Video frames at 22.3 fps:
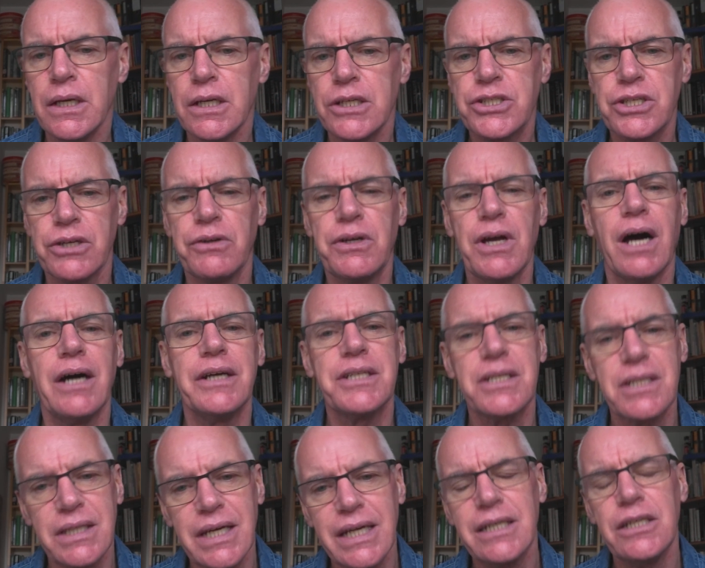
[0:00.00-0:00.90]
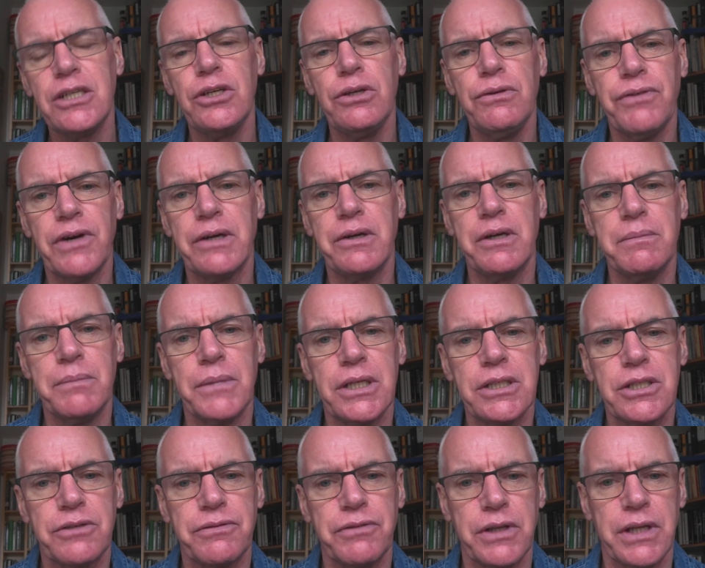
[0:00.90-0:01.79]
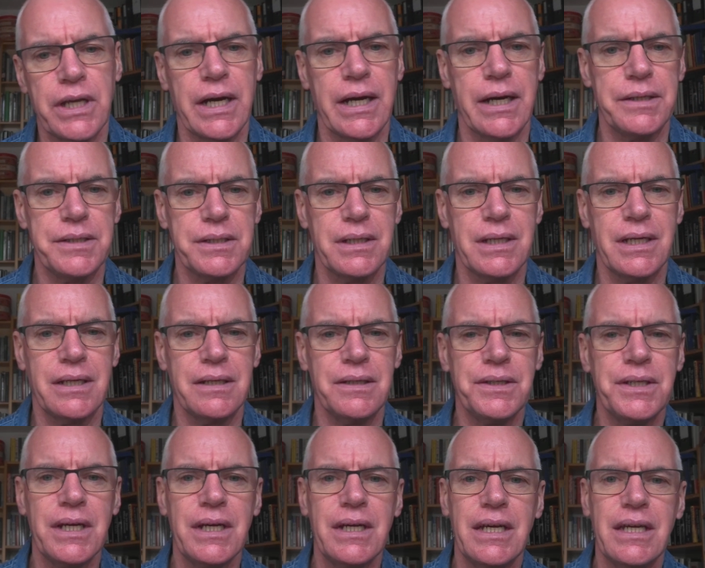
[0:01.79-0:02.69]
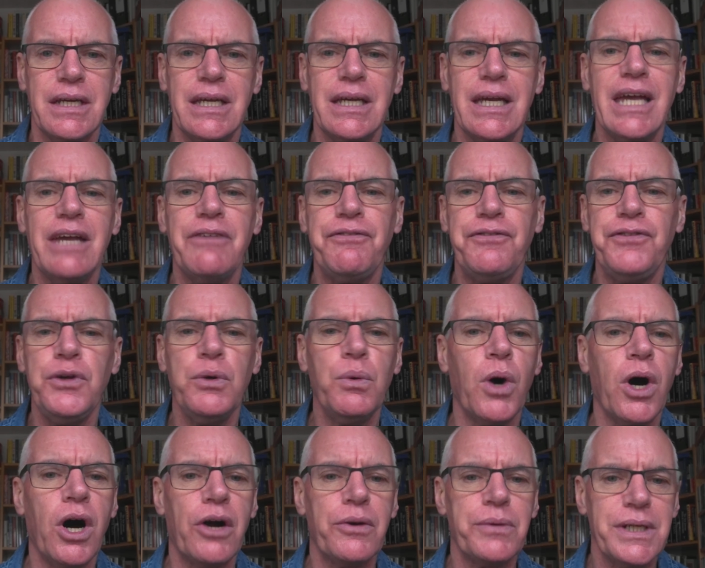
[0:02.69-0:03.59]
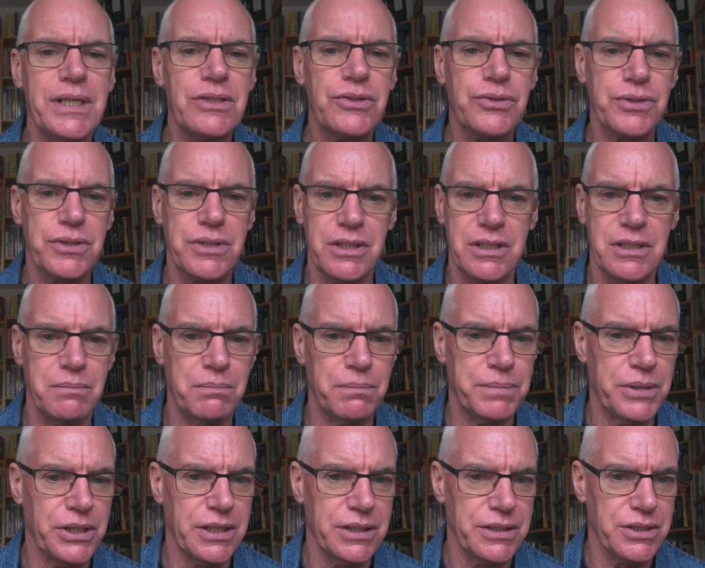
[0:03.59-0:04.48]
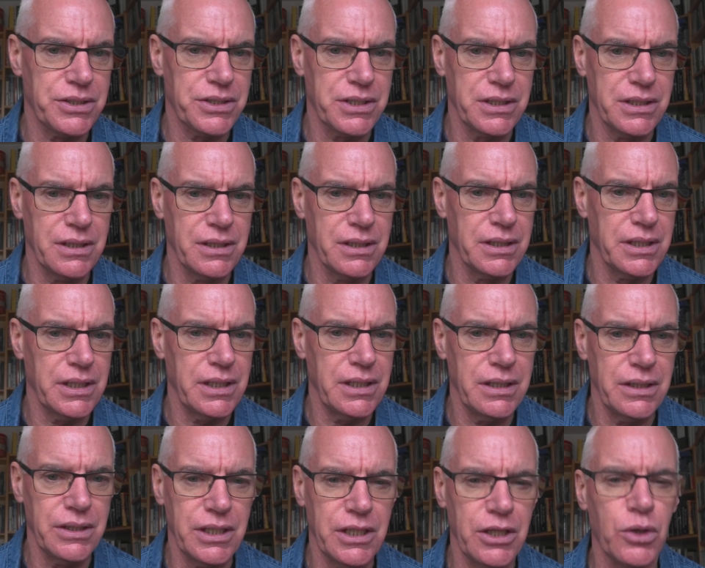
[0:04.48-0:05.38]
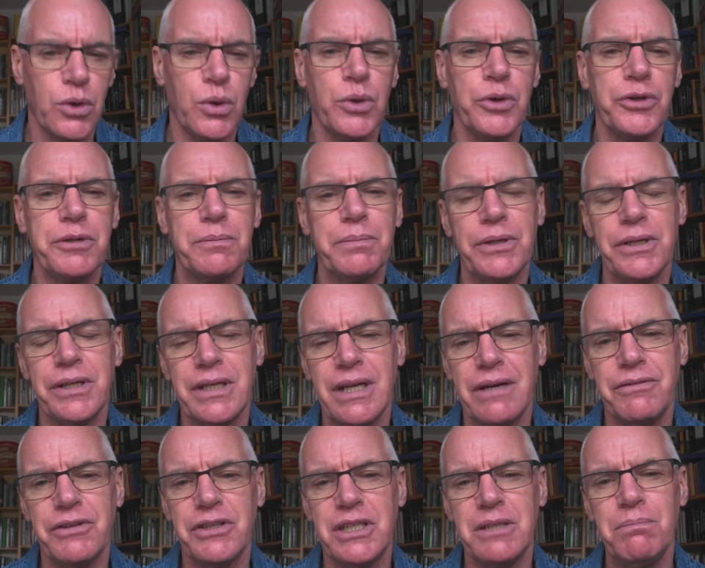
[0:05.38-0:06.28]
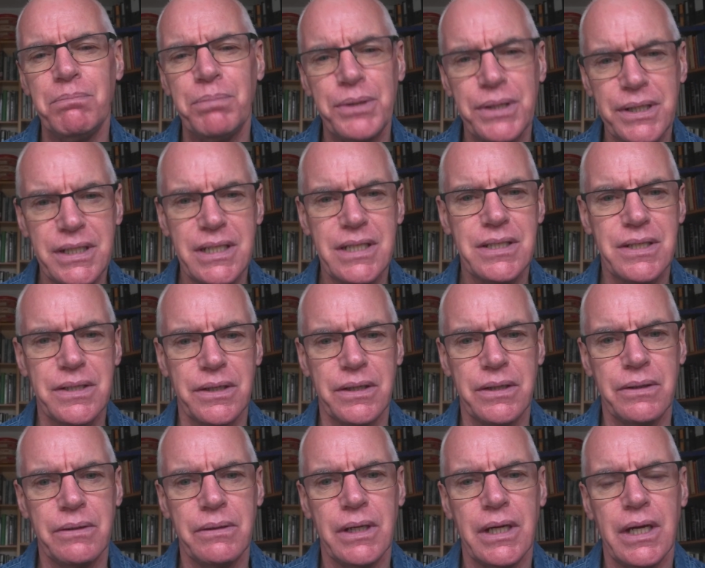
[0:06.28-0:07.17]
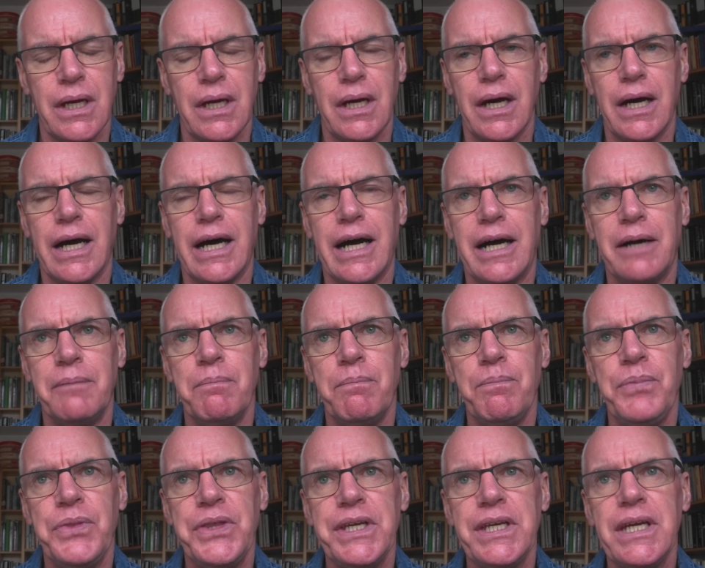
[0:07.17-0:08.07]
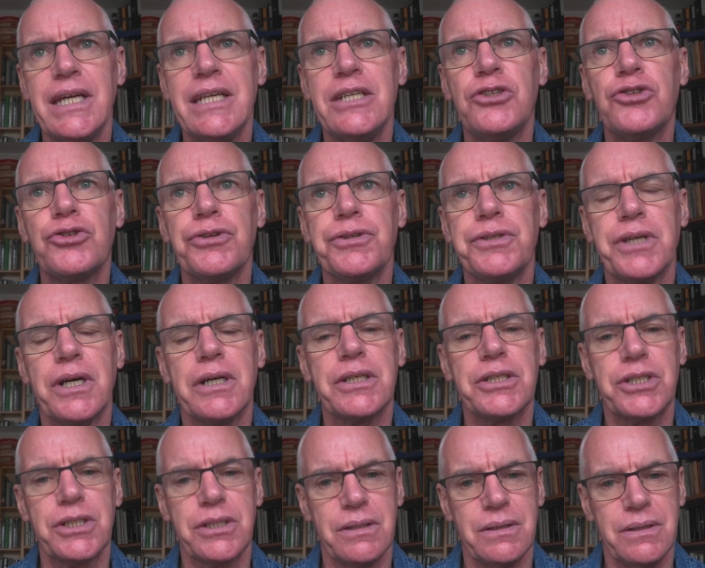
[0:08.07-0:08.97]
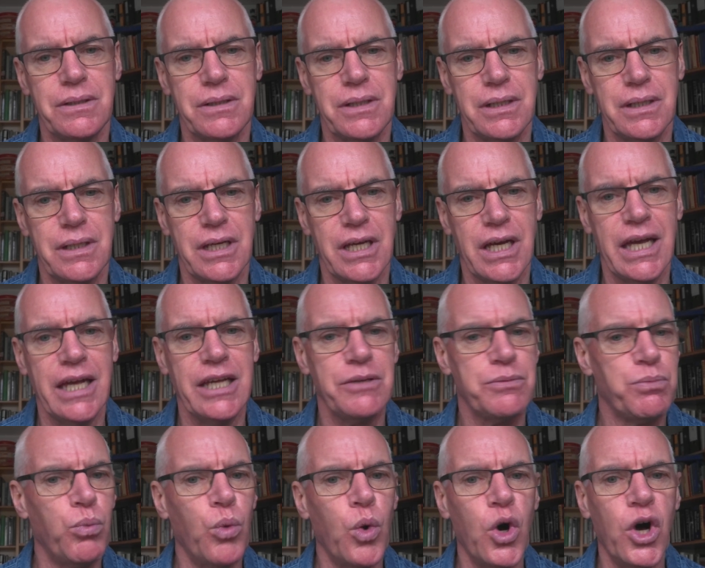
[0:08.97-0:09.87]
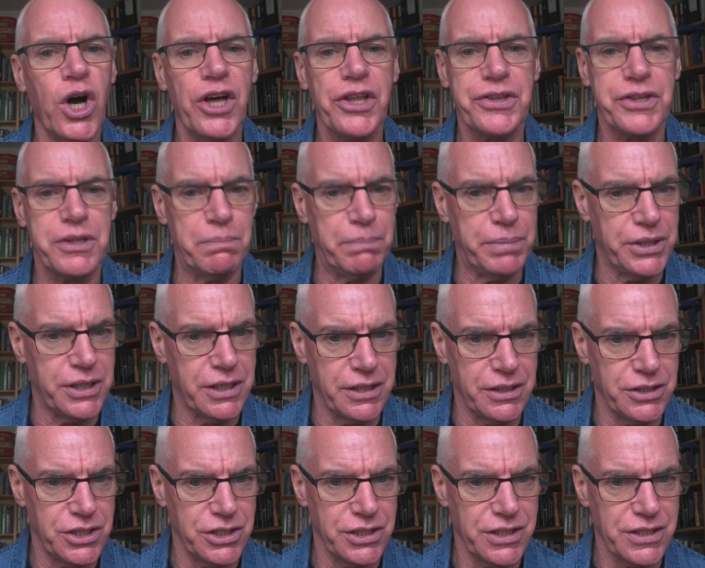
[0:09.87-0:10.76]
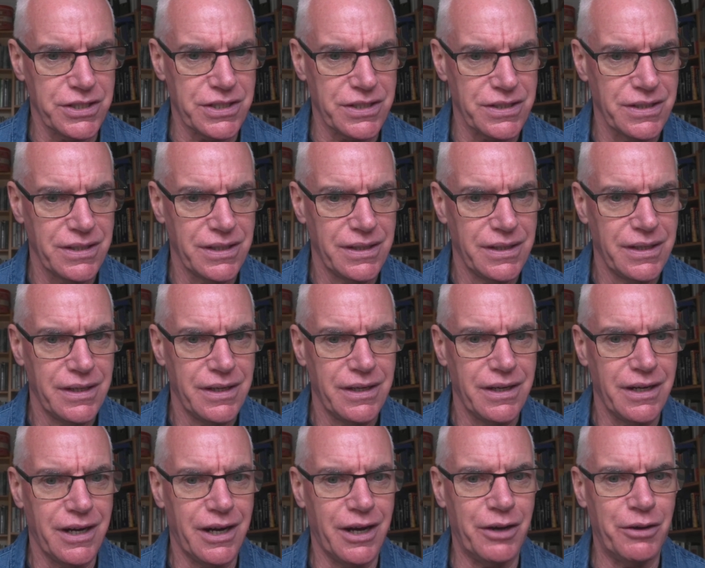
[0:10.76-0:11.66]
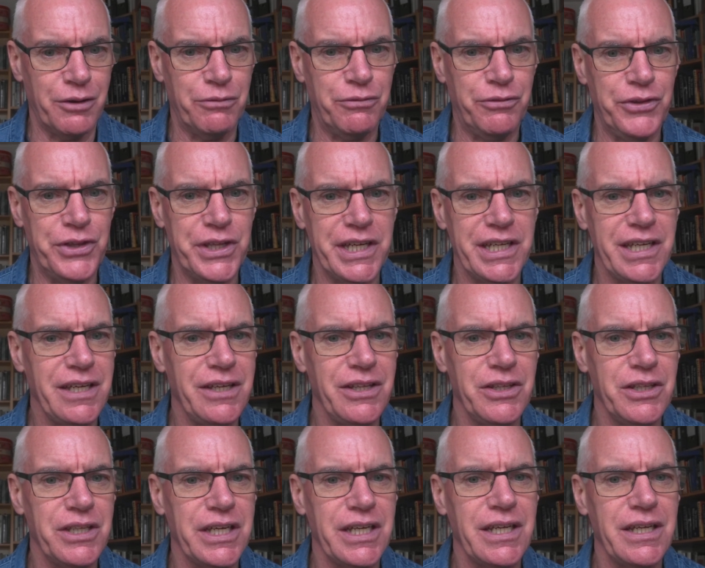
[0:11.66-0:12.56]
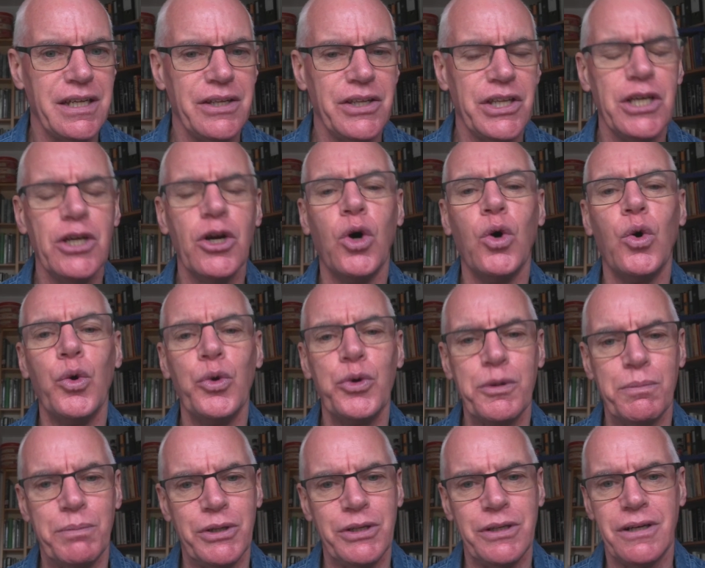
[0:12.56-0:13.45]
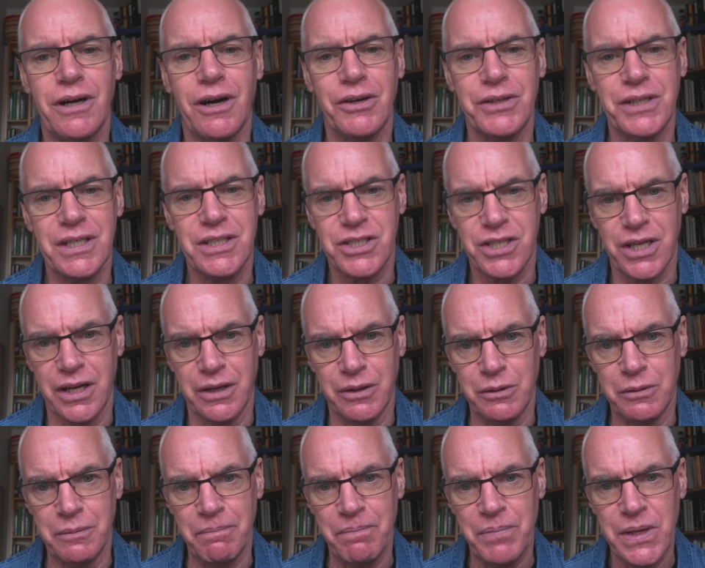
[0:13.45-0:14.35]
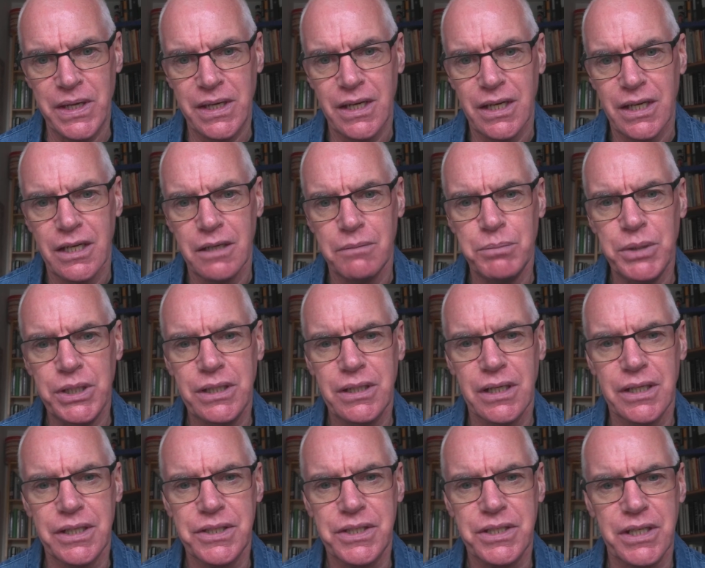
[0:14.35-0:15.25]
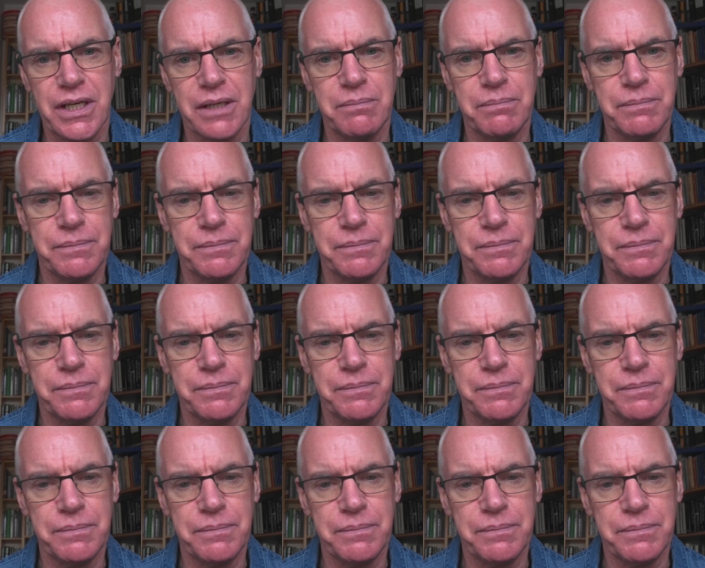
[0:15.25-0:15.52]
So guys, thank you very much for that. And if you are interested in purchasing the Audible and everything, please do. The introduction is worth the purchase of the Audible on its own, because